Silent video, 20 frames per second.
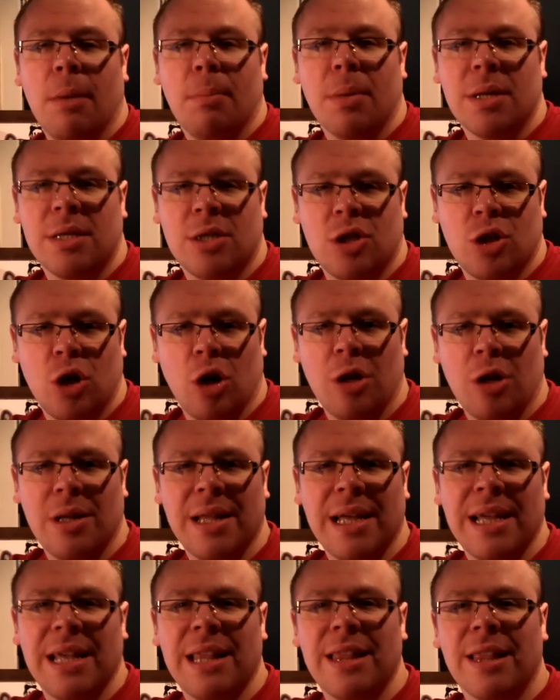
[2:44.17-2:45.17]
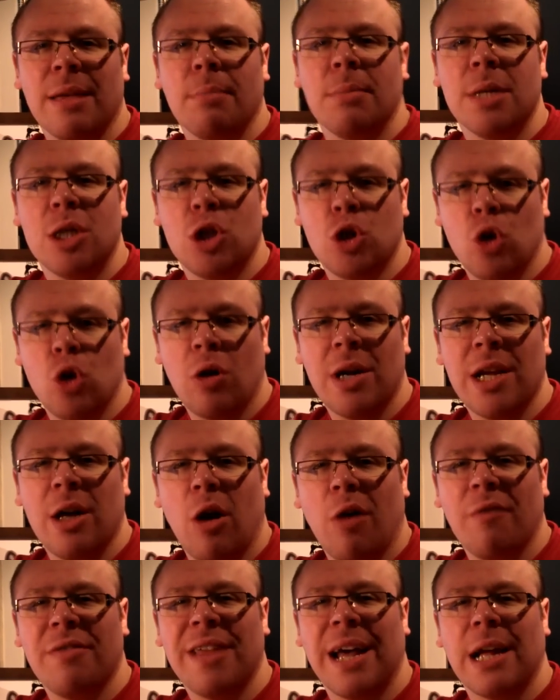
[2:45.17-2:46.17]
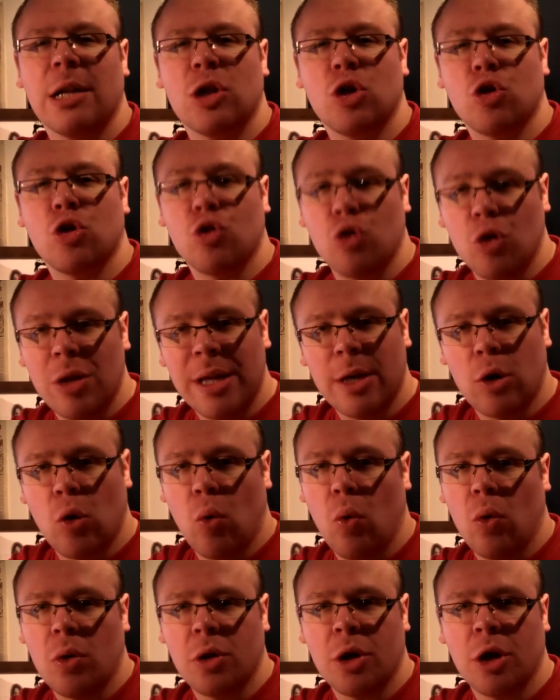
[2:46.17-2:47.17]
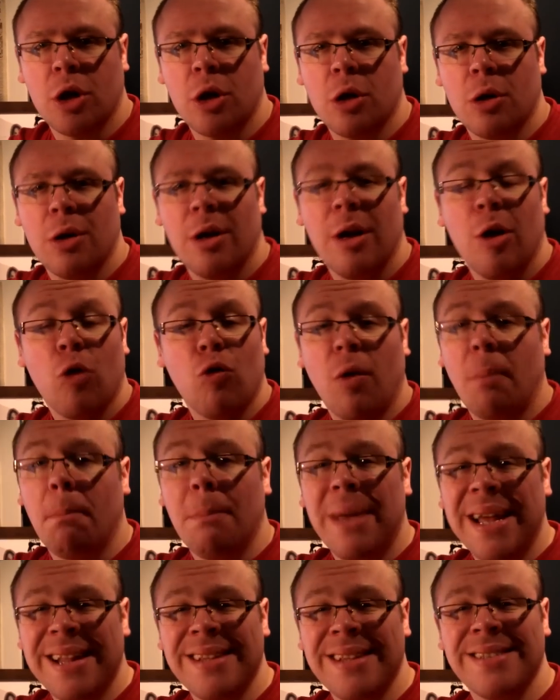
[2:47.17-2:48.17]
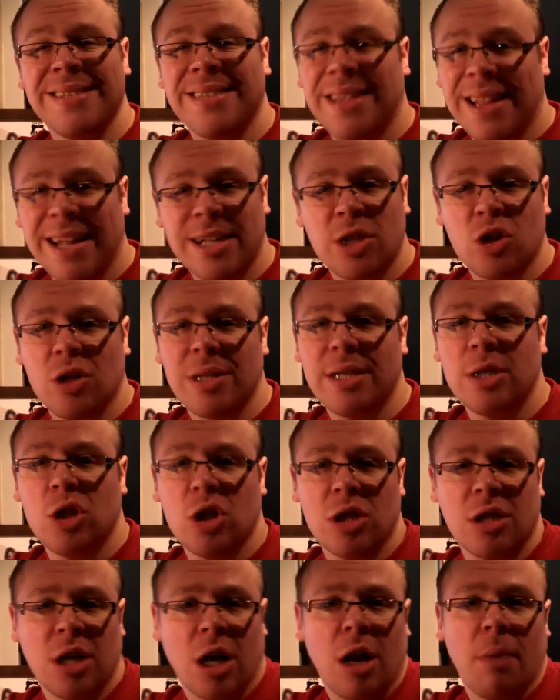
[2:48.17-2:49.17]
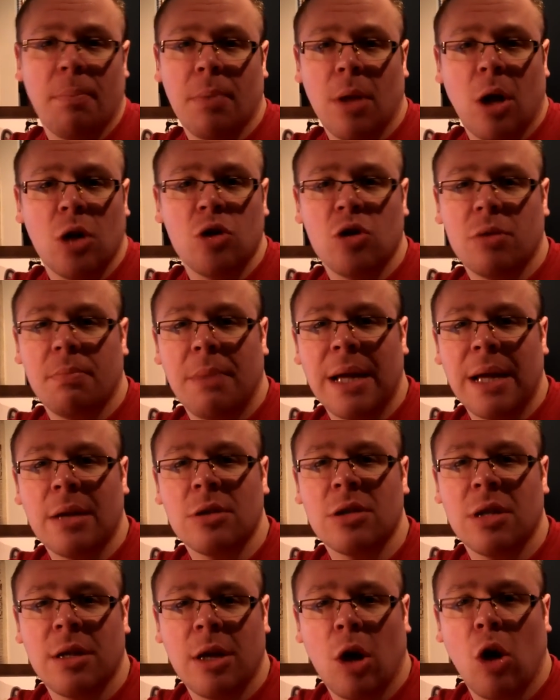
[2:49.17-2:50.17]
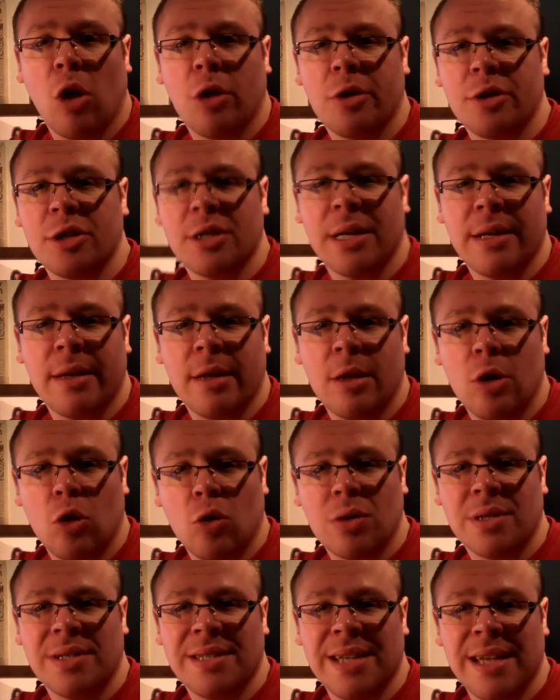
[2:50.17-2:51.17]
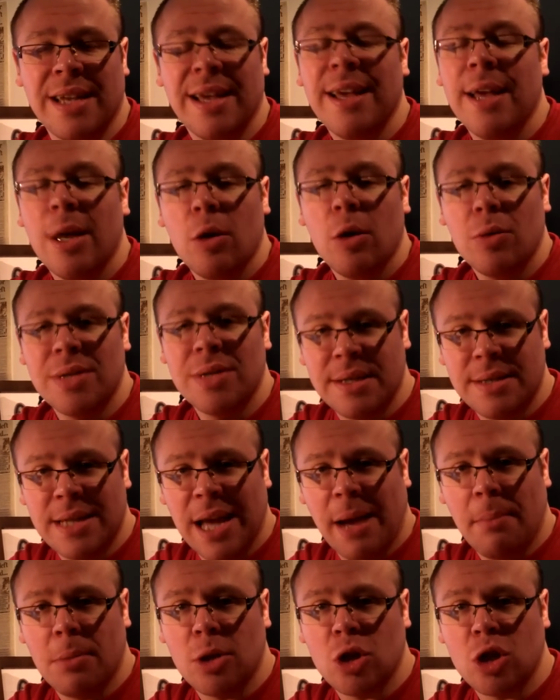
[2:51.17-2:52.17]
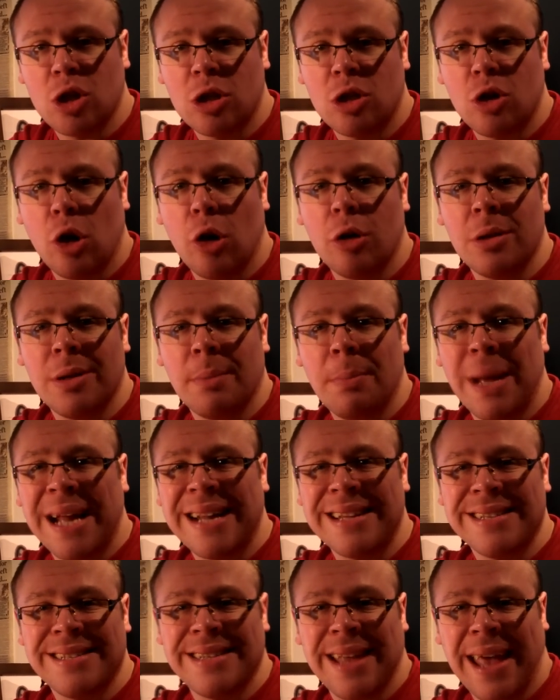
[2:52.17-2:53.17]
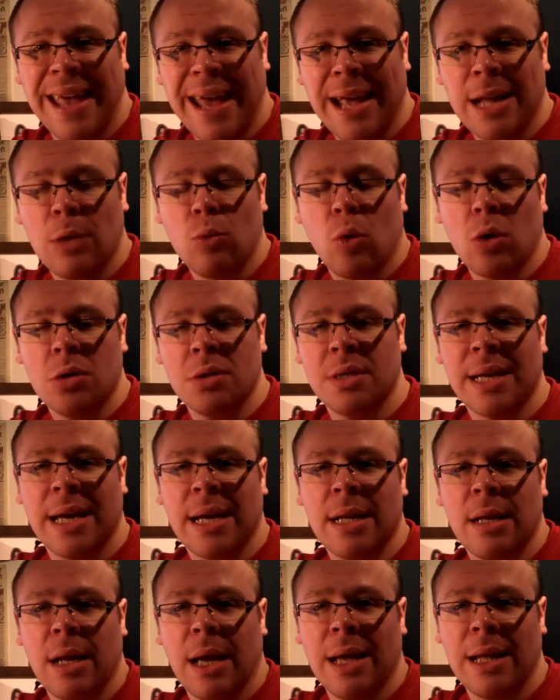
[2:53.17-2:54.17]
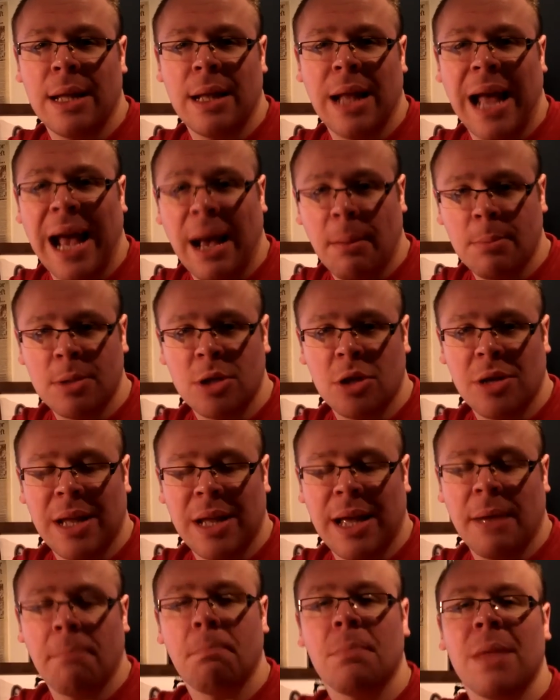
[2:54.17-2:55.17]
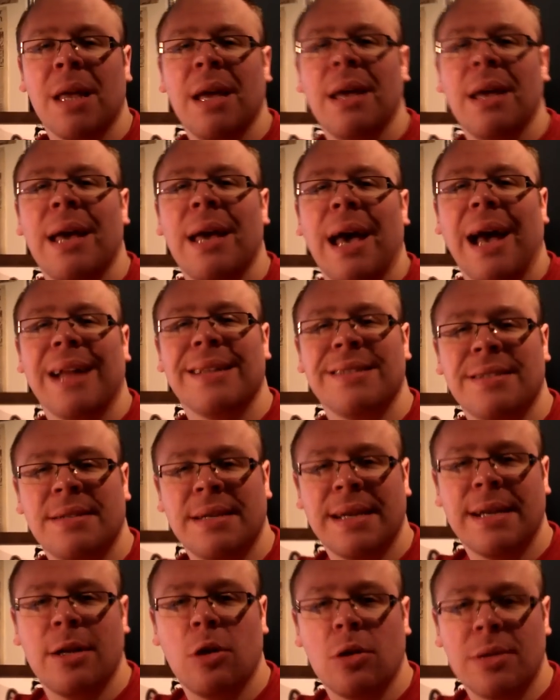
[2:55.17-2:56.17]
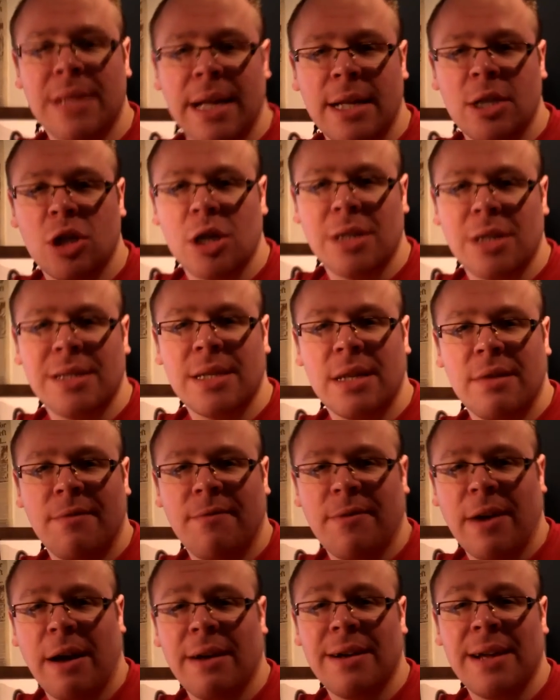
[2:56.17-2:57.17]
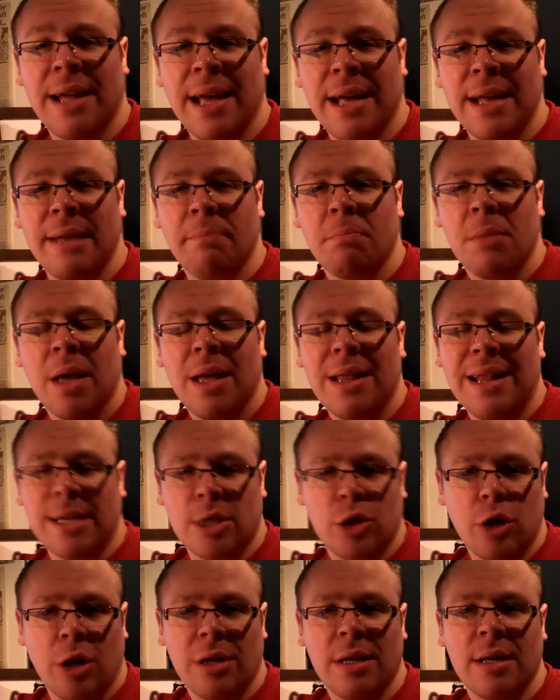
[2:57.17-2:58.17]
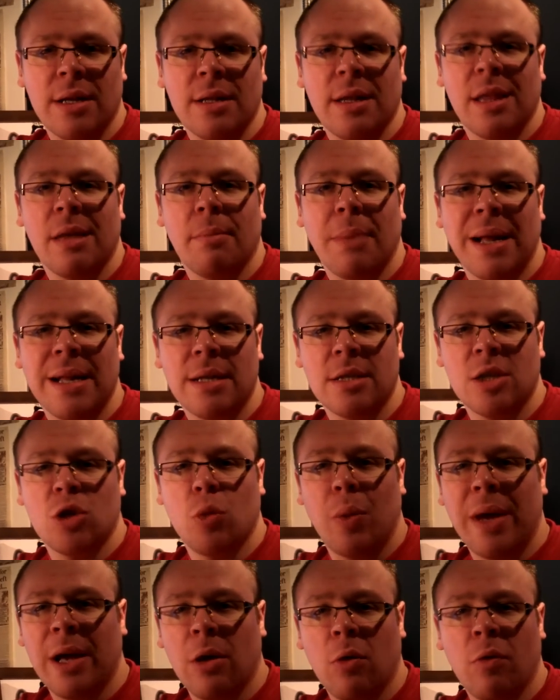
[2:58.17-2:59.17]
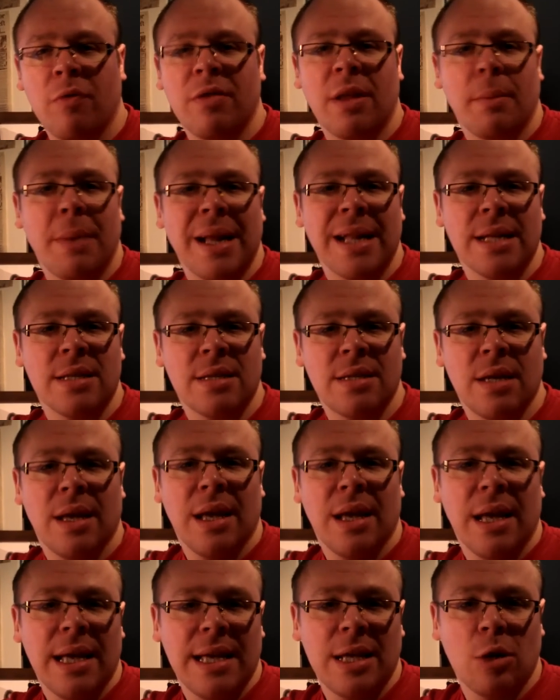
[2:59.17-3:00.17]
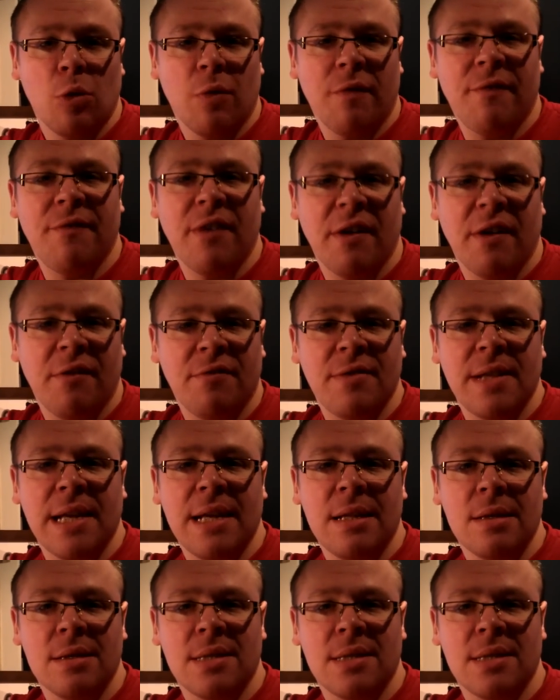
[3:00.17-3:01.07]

But certainly the majority of that truly cold air remains literally just a couple of hundred miles on the other side of the North Sea. We've seen temperatures down to -10 once again in Amsterdam, and single digits in Fahrenheit. That's down into the -12 to -15